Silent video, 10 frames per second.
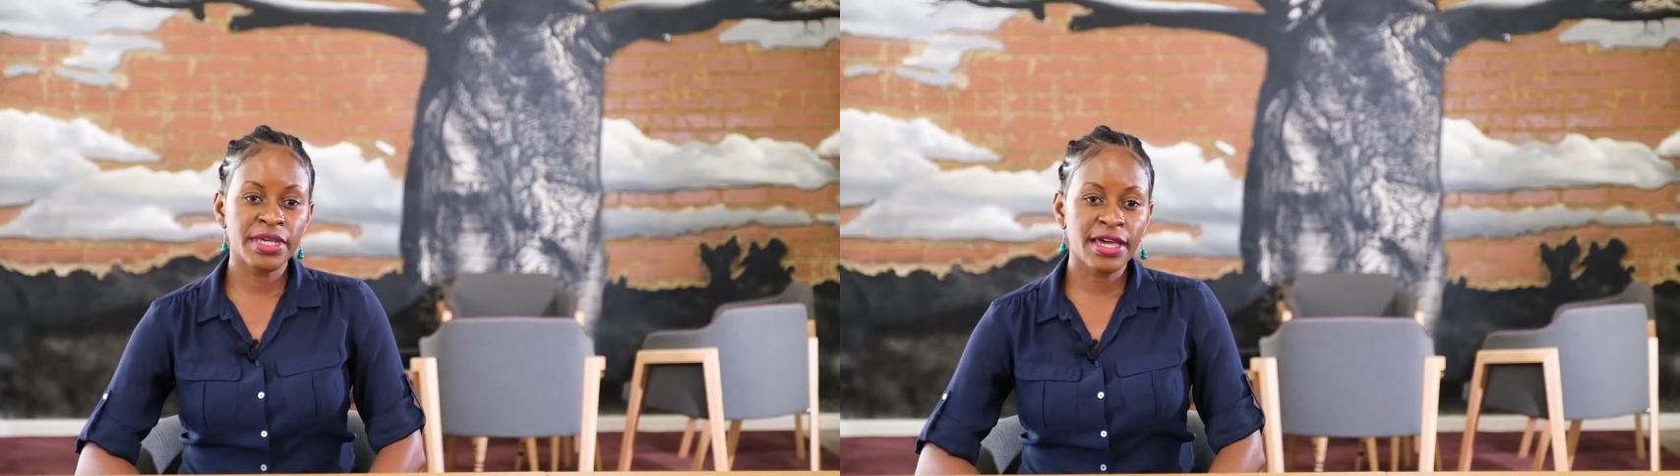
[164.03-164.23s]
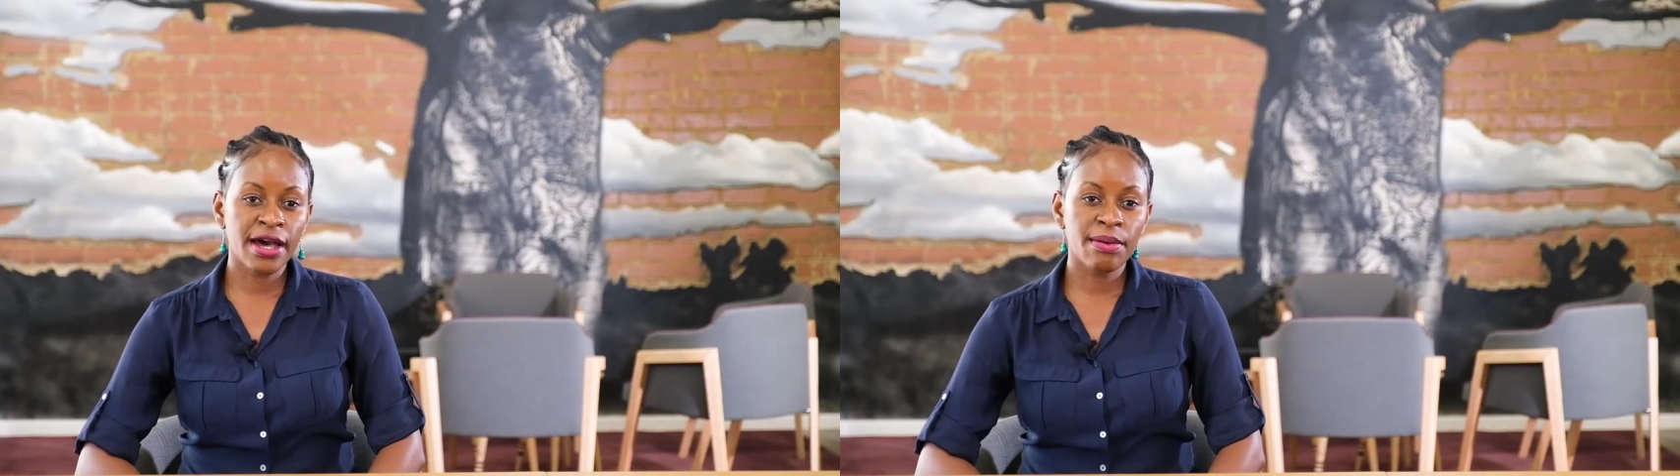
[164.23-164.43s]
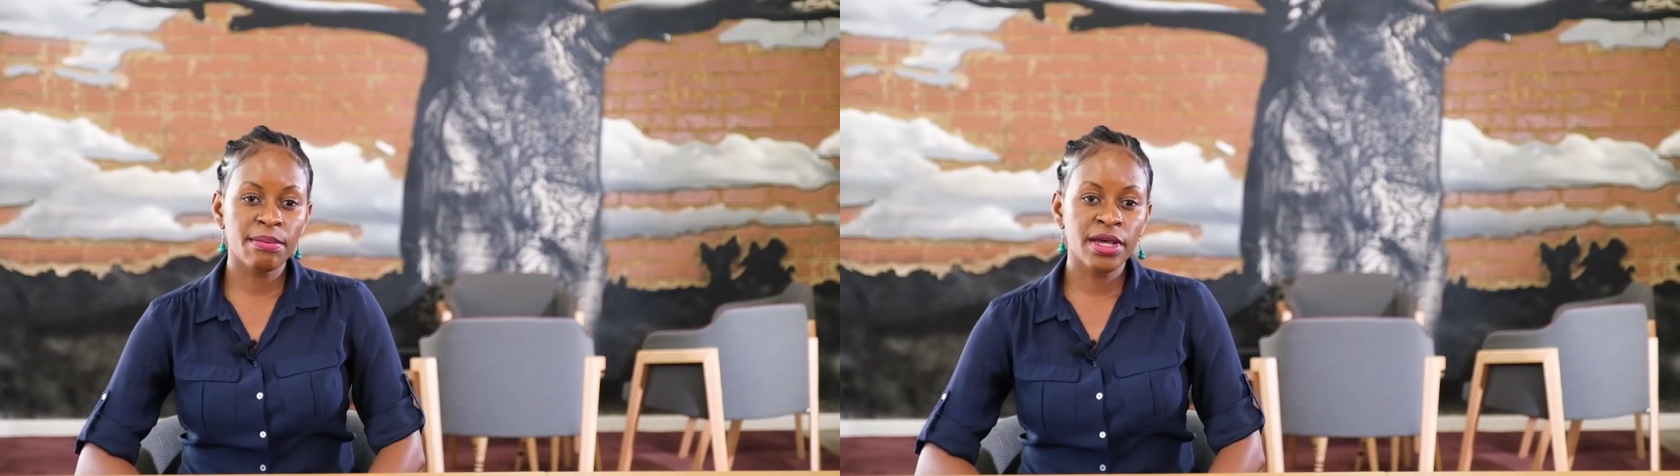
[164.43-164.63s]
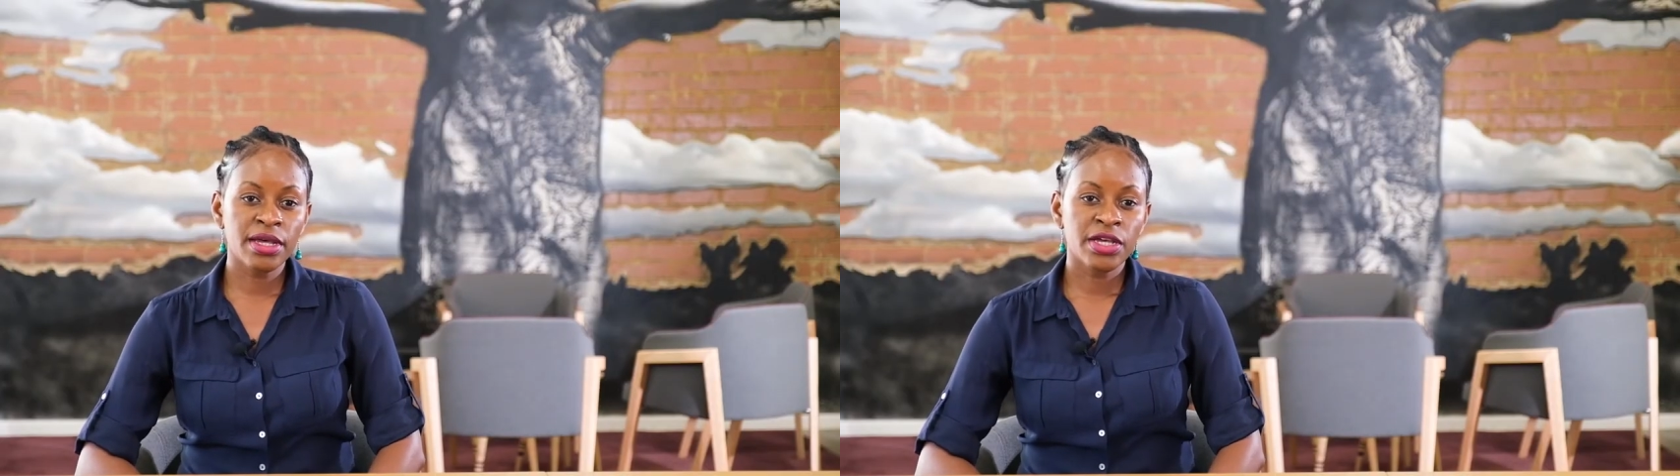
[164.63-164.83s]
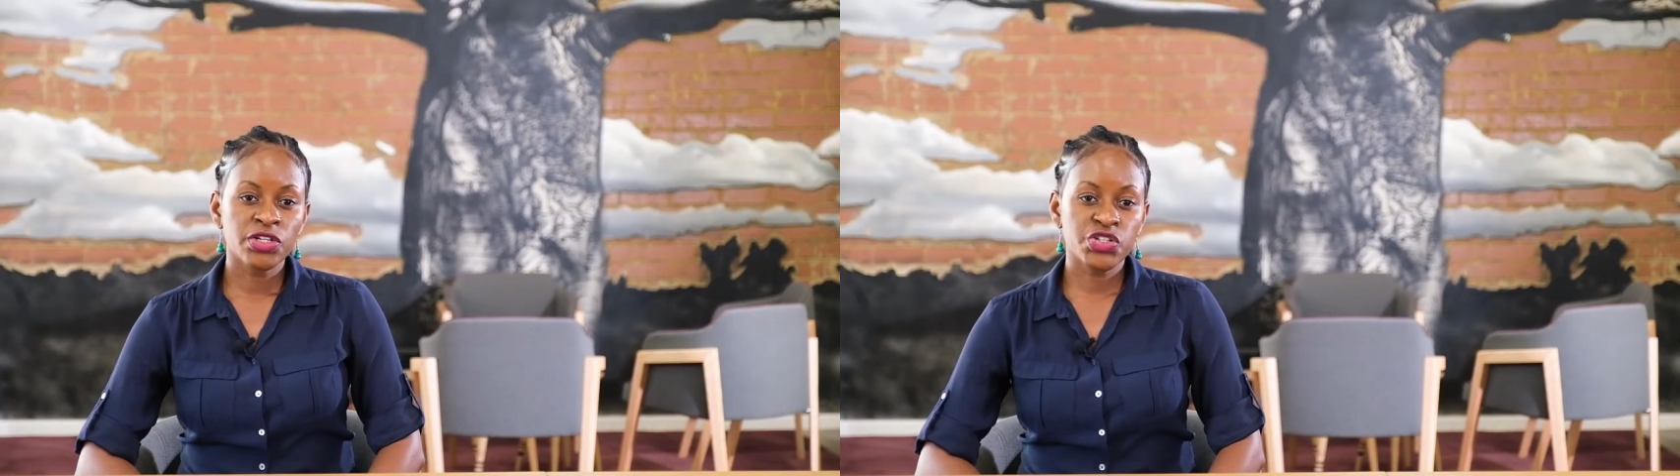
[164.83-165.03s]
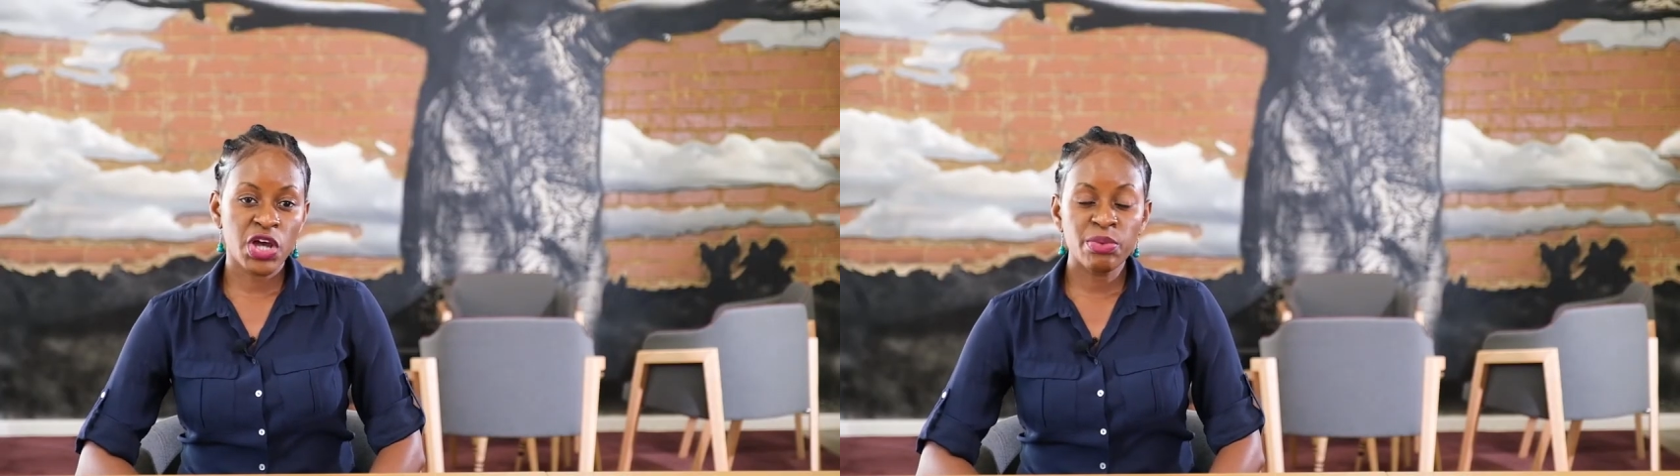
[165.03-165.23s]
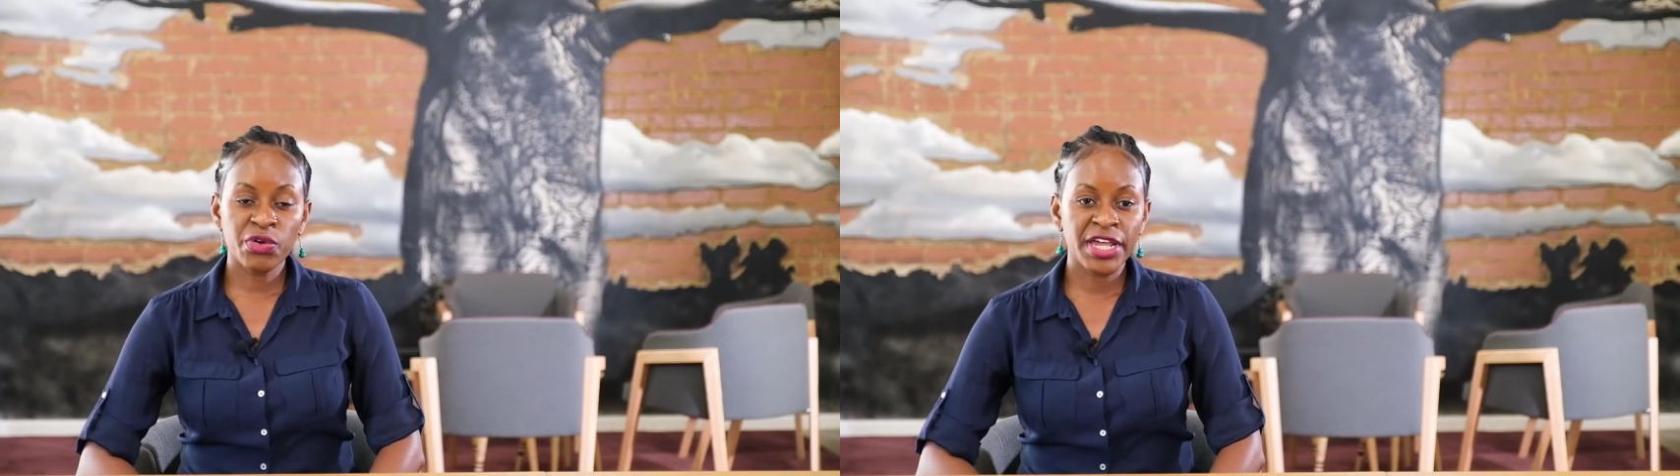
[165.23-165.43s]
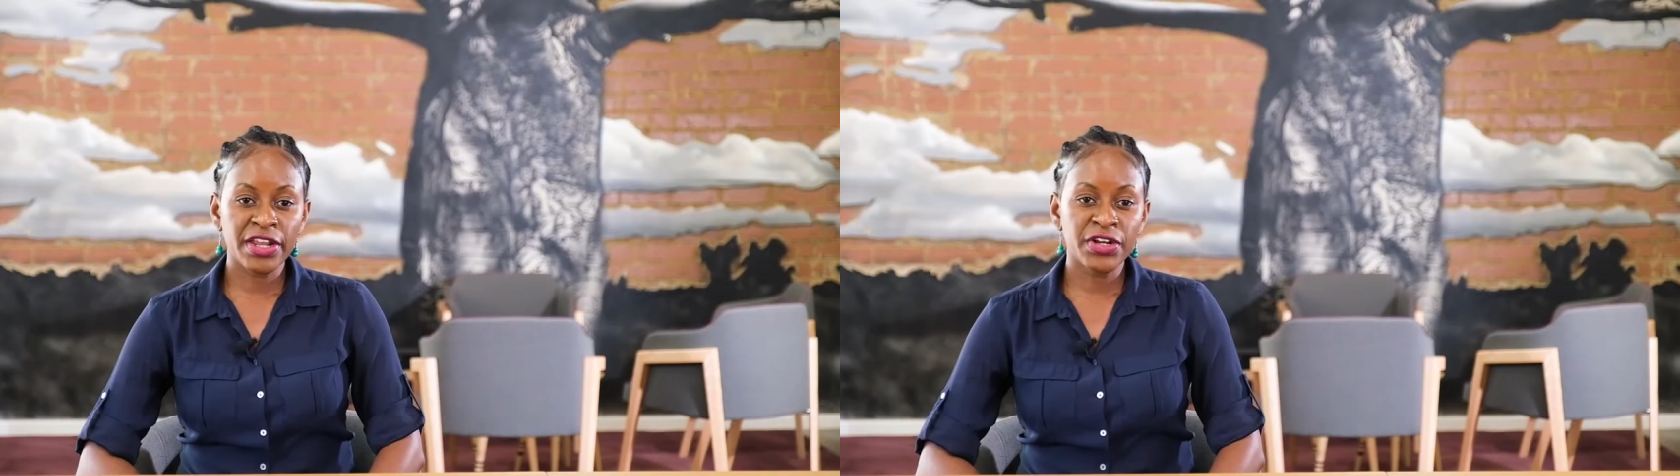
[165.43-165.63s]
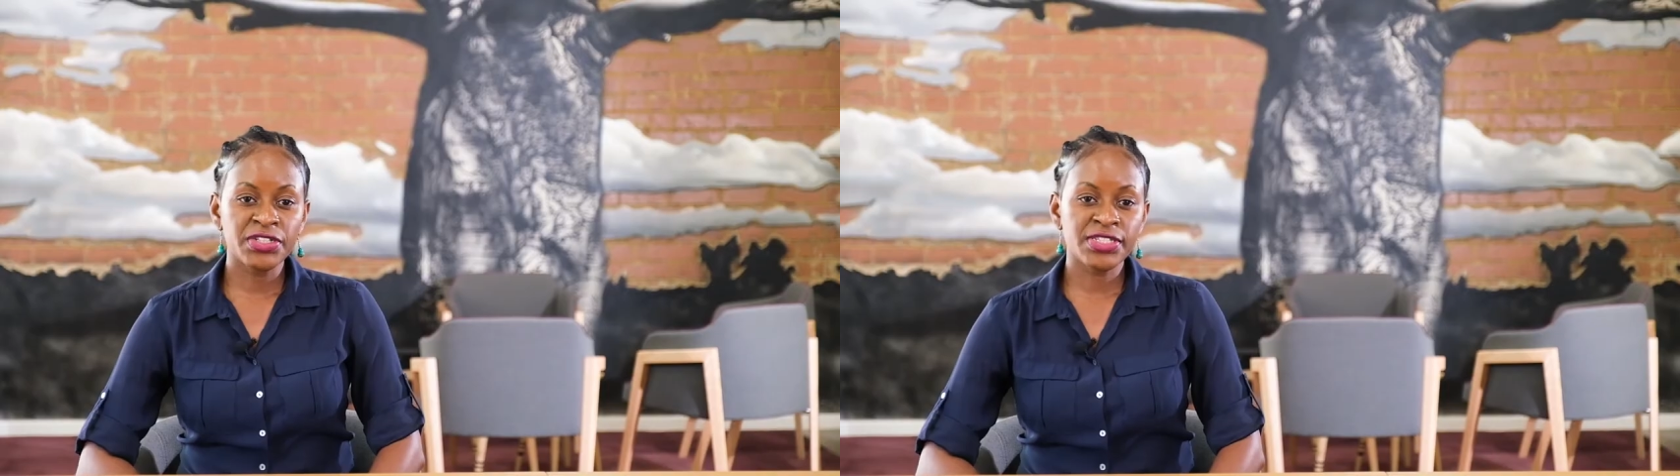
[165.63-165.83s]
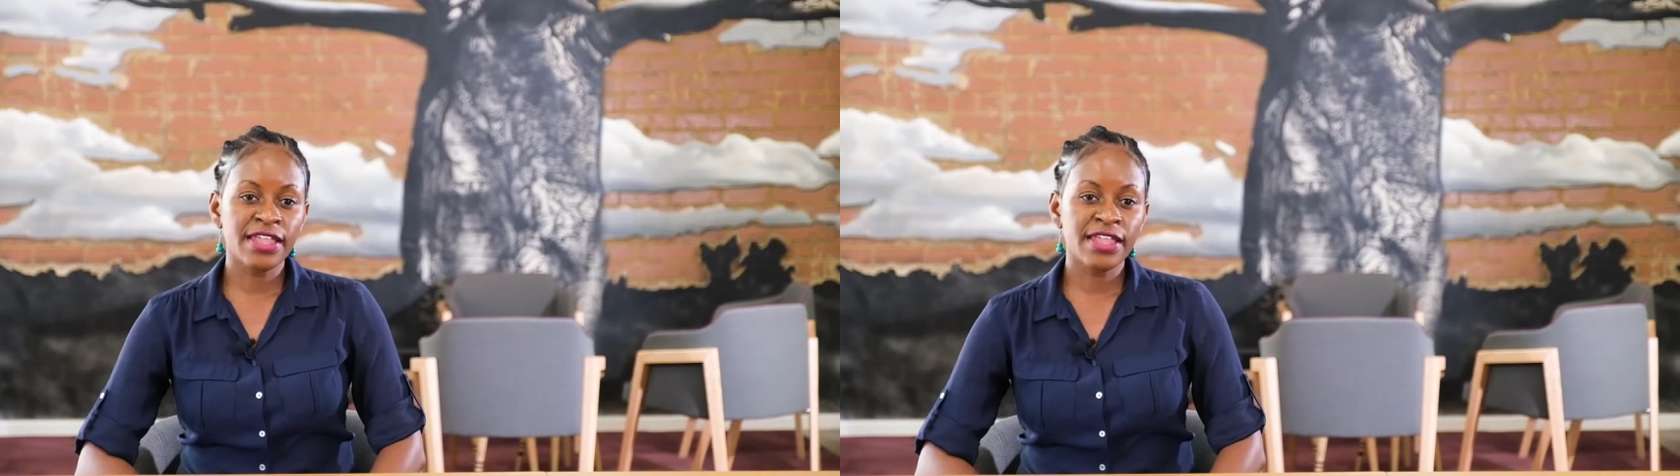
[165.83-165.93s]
become job creators,